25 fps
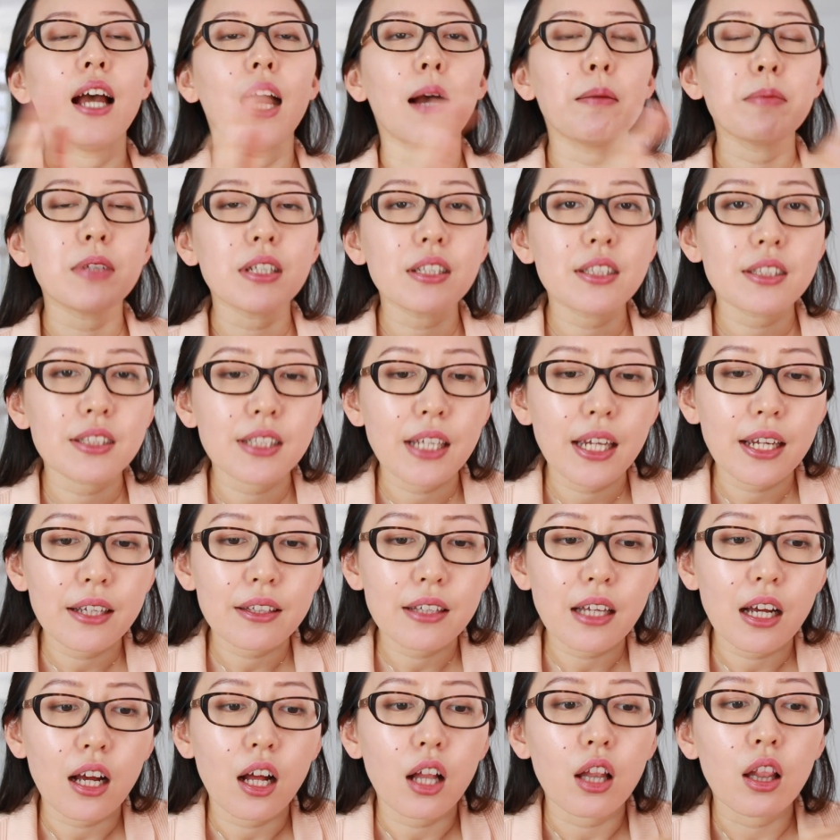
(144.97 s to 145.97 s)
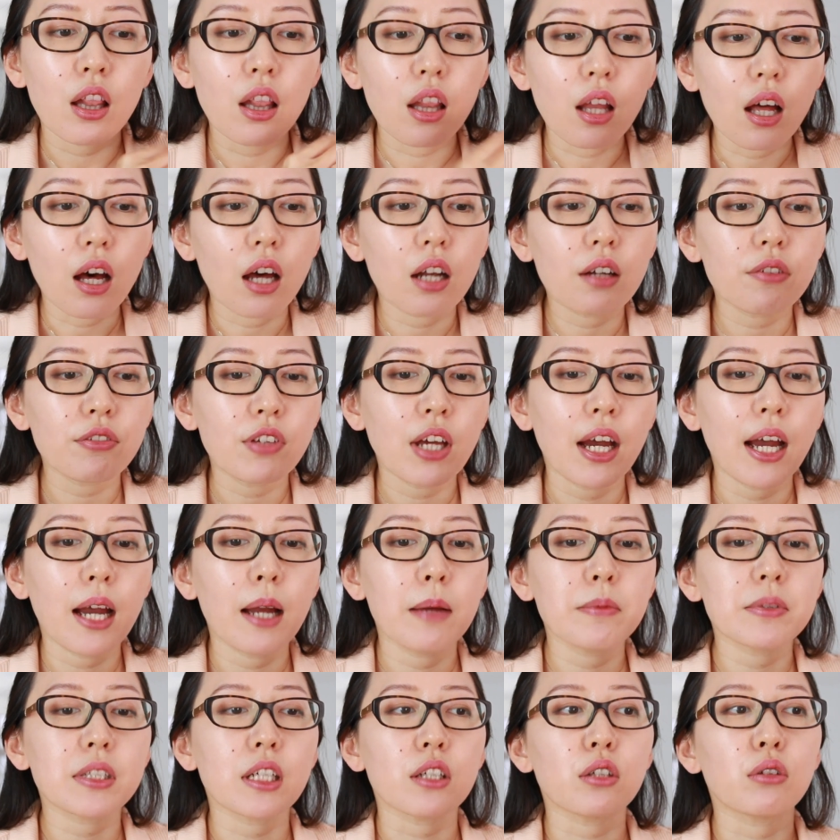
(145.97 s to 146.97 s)
I'm just saying that a lot of
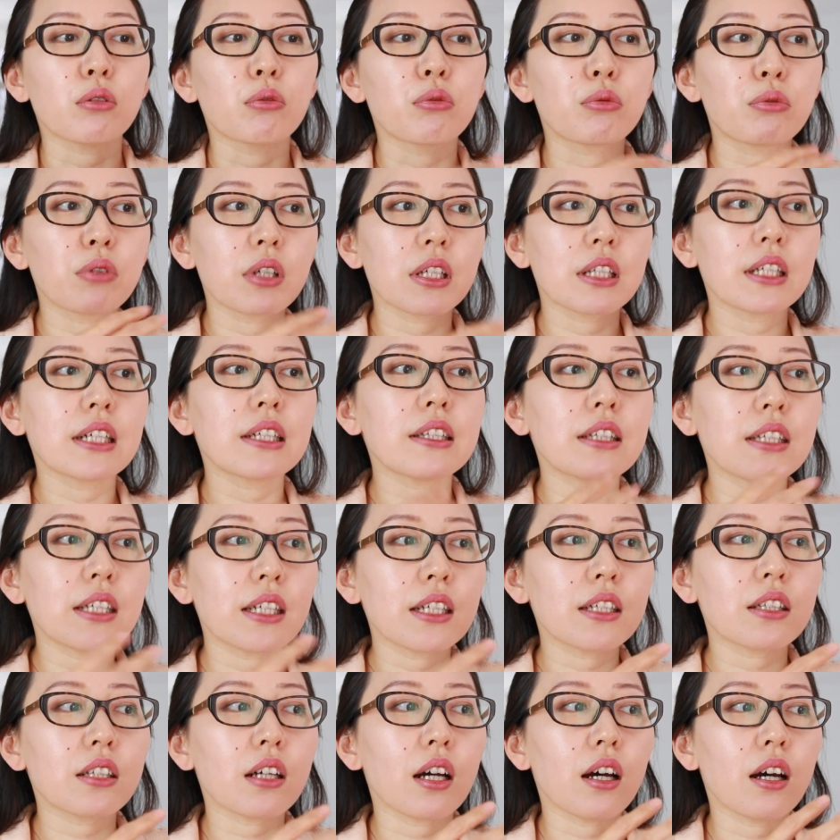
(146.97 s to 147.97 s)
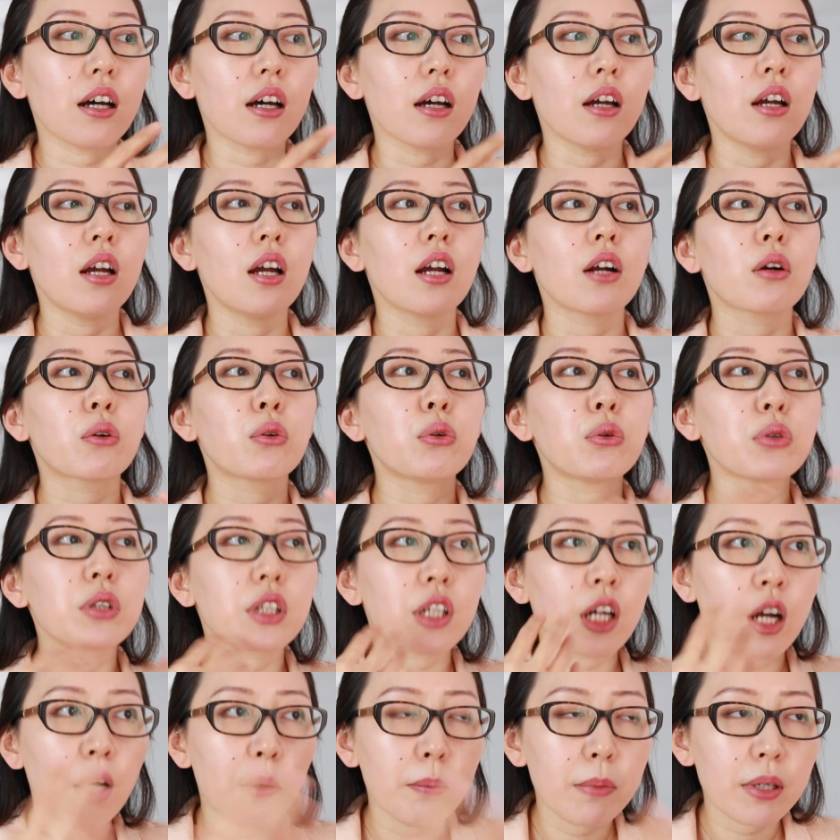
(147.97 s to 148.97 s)
times that you really need a
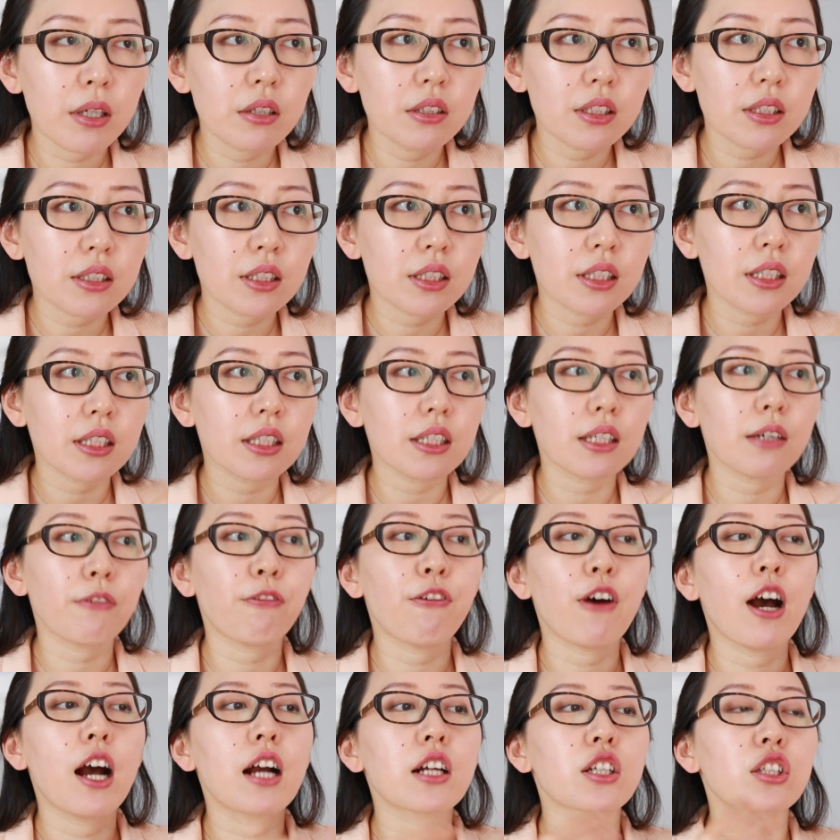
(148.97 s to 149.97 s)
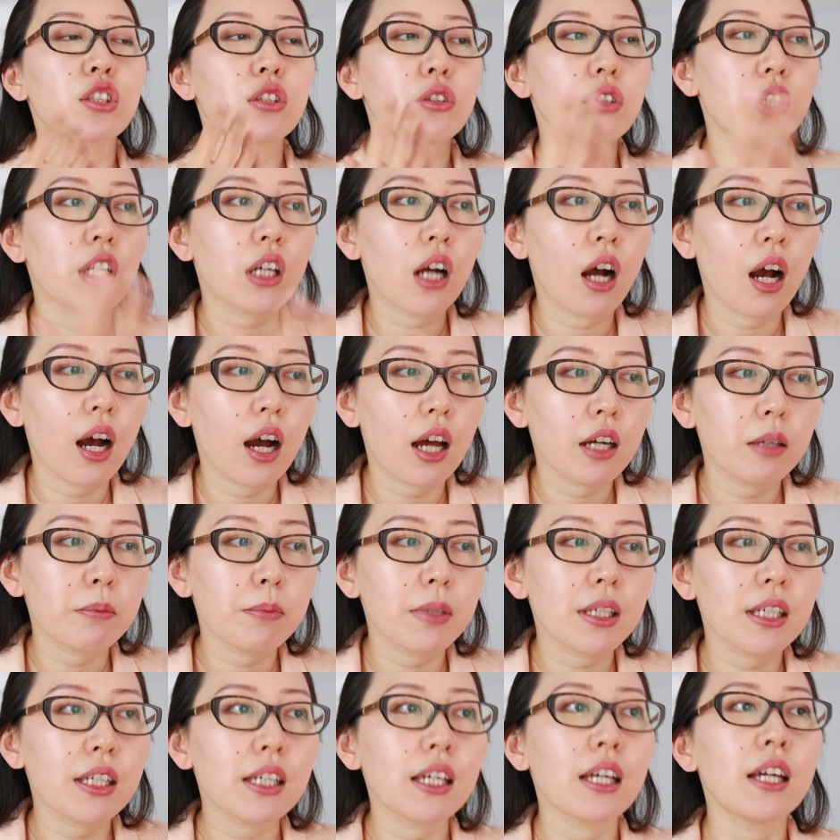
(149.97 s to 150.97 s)
good community, functional
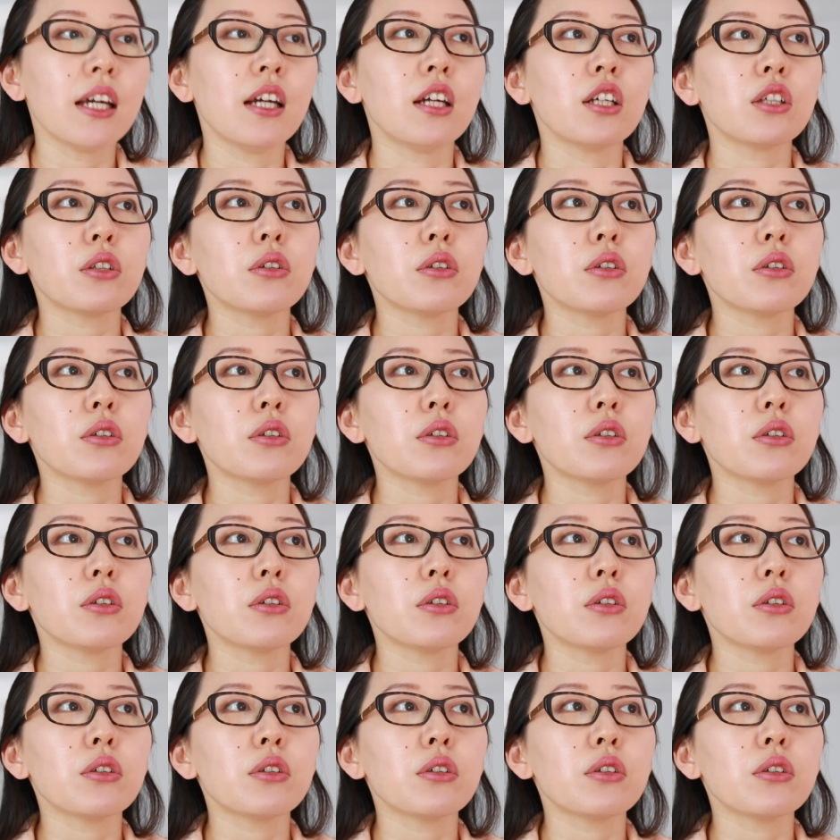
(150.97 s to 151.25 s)
economy.